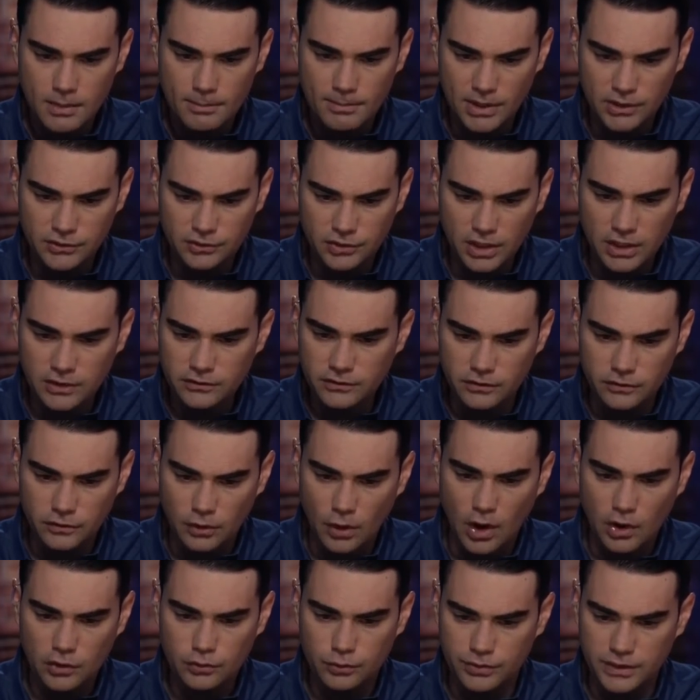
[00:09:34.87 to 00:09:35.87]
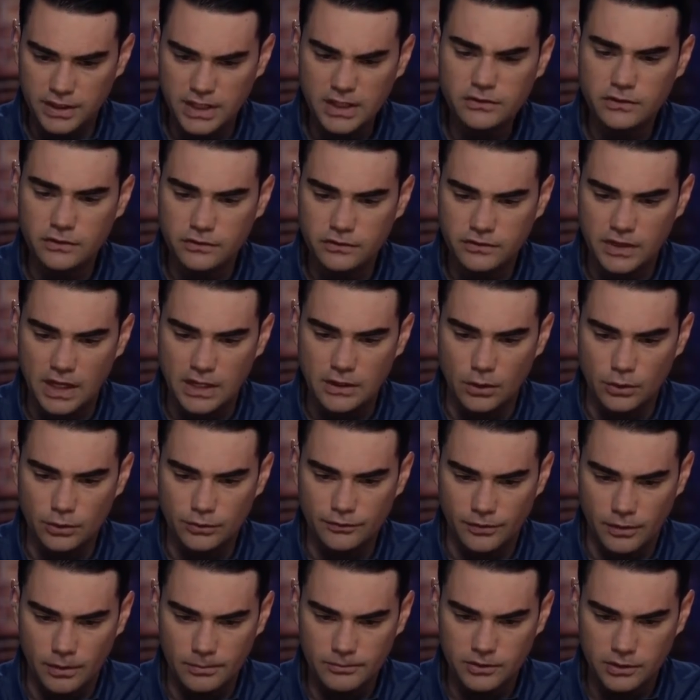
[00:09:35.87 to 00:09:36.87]
Beijing is in talks with its
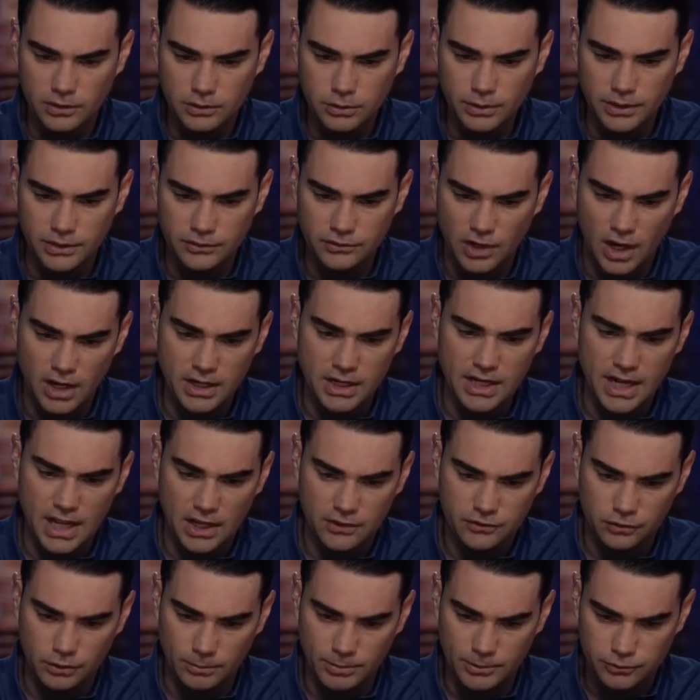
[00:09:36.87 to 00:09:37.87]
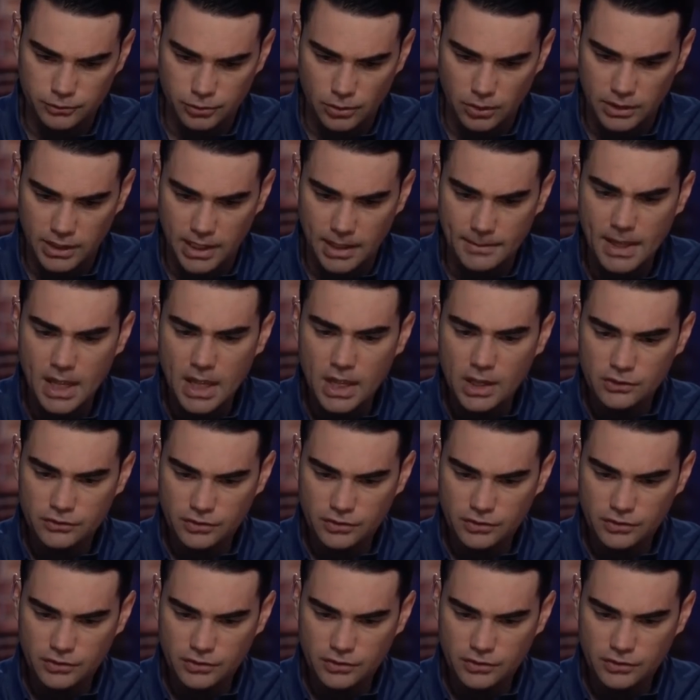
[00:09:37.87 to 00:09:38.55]
state-owned firms, including China National Petroleum,